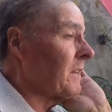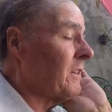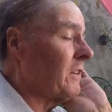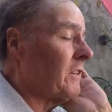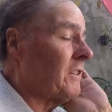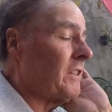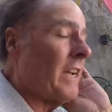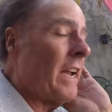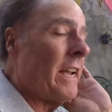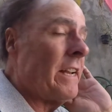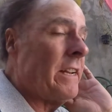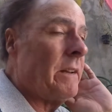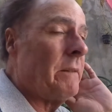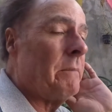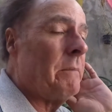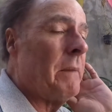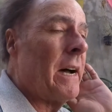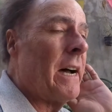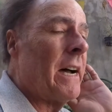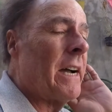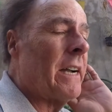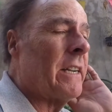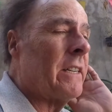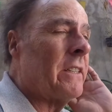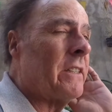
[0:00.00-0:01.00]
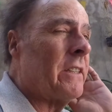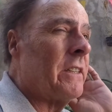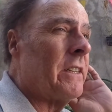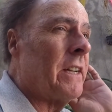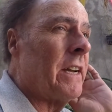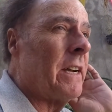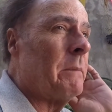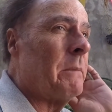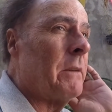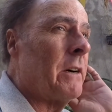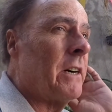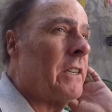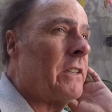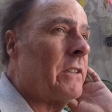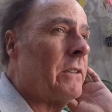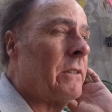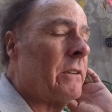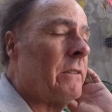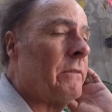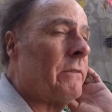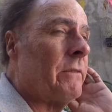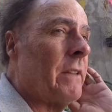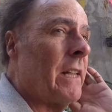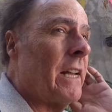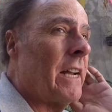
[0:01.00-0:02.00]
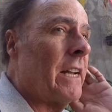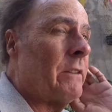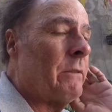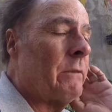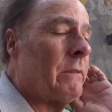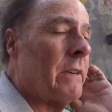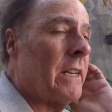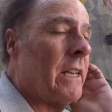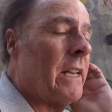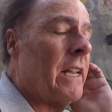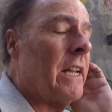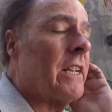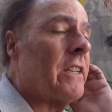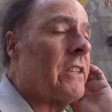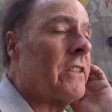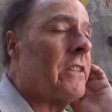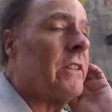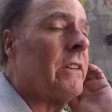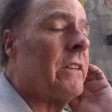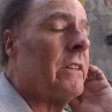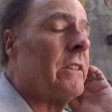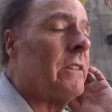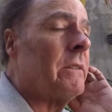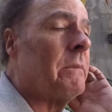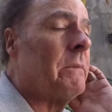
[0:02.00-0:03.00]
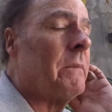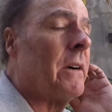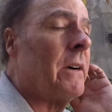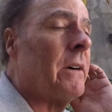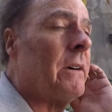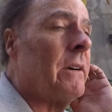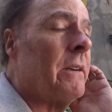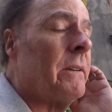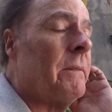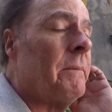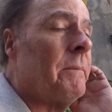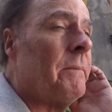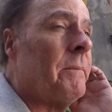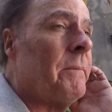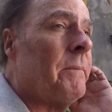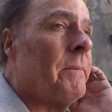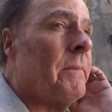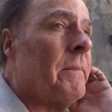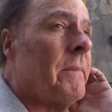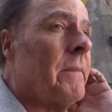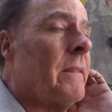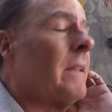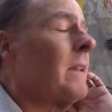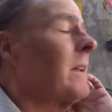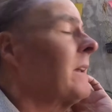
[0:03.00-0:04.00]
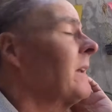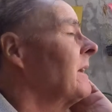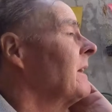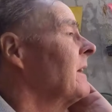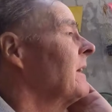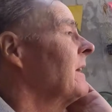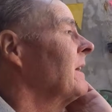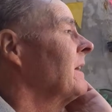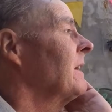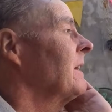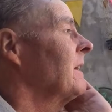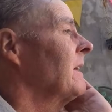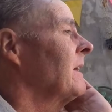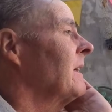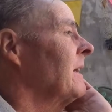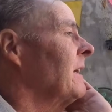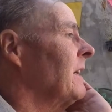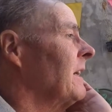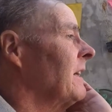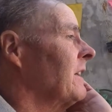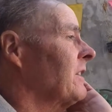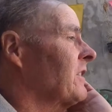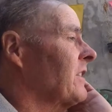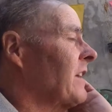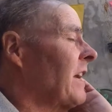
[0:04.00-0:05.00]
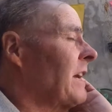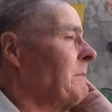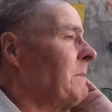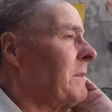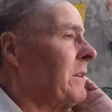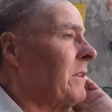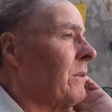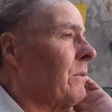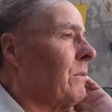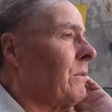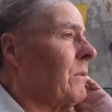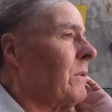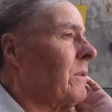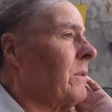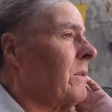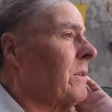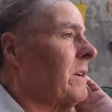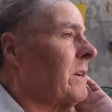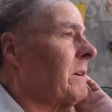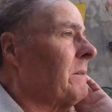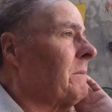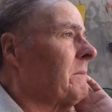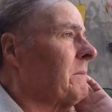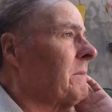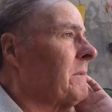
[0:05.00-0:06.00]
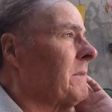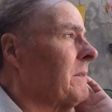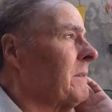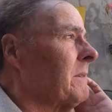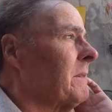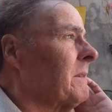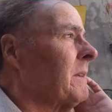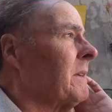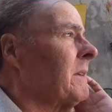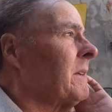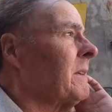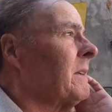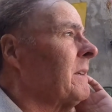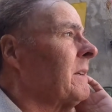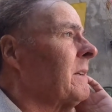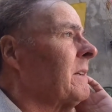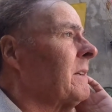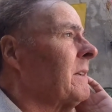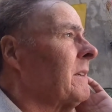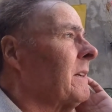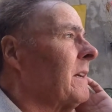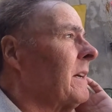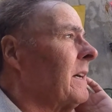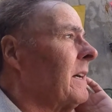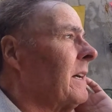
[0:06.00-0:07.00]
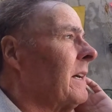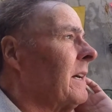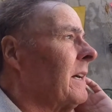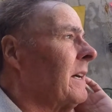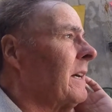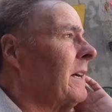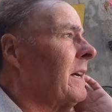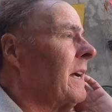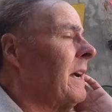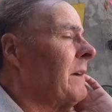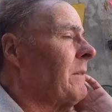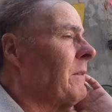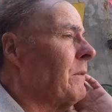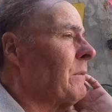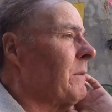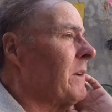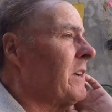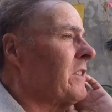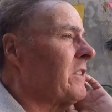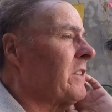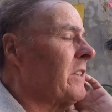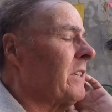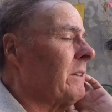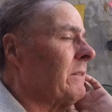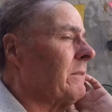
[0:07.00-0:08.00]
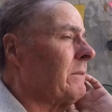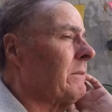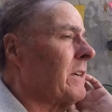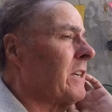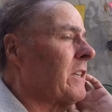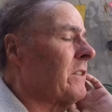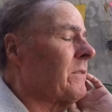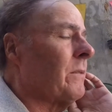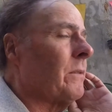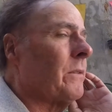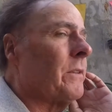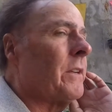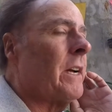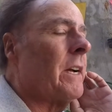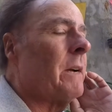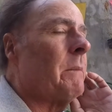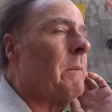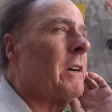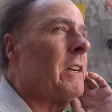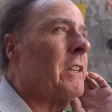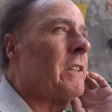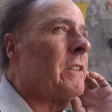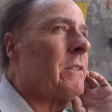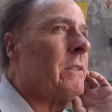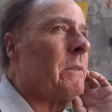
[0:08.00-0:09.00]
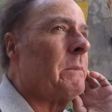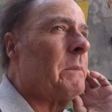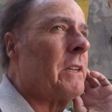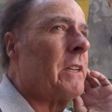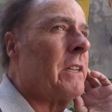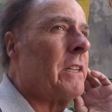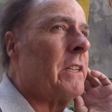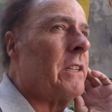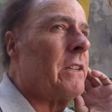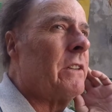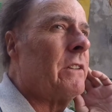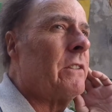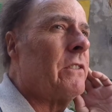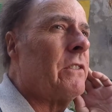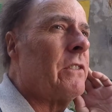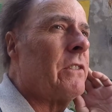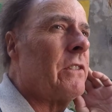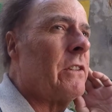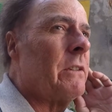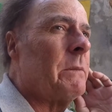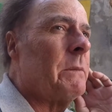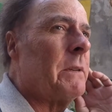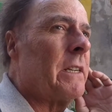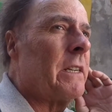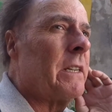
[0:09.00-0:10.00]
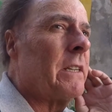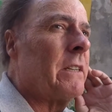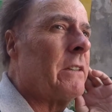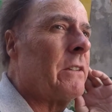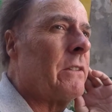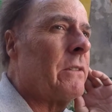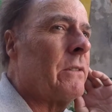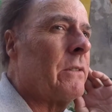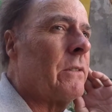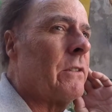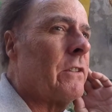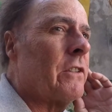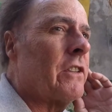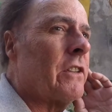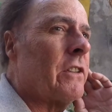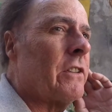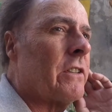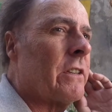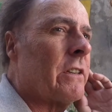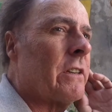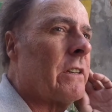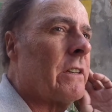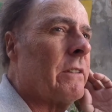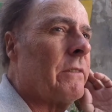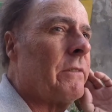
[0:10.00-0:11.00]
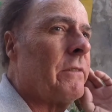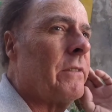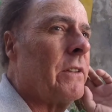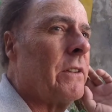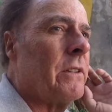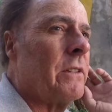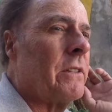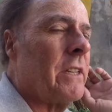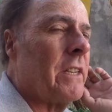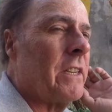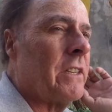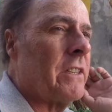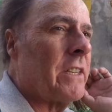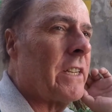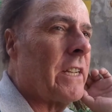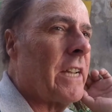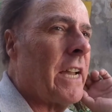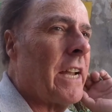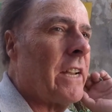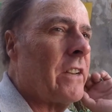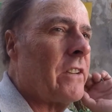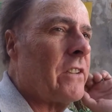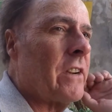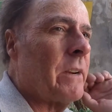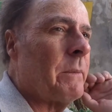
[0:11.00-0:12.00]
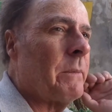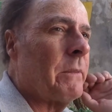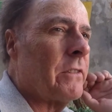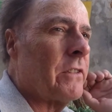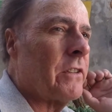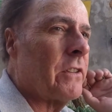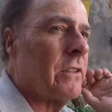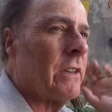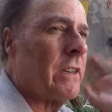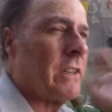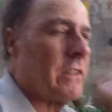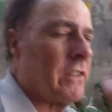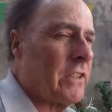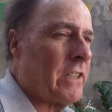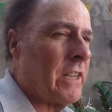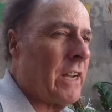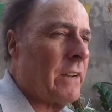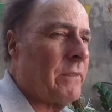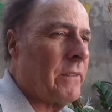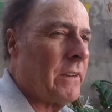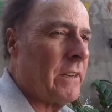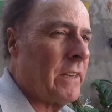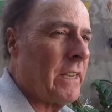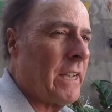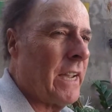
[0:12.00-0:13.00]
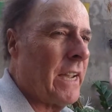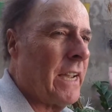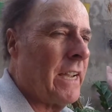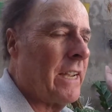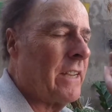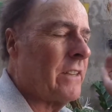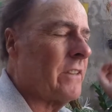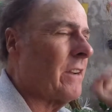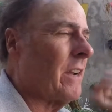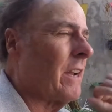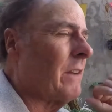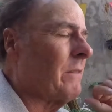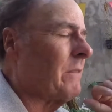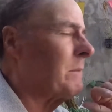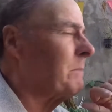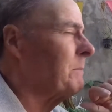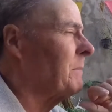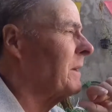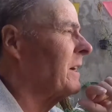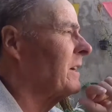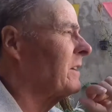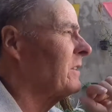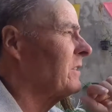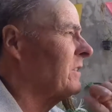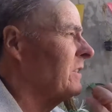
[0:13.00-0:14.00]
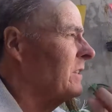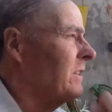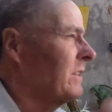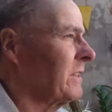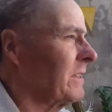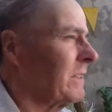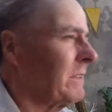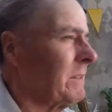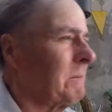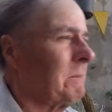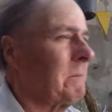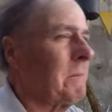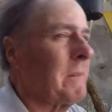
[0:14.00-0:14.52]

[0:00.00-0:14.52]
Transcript: Tannin Market today. I might do it one last time tomorrow. Save me the walk. Have a restful day. I might do a bit of YouTubing indoors because I've got a few things to catch up. I've still got stuff in cans I haven't posted, and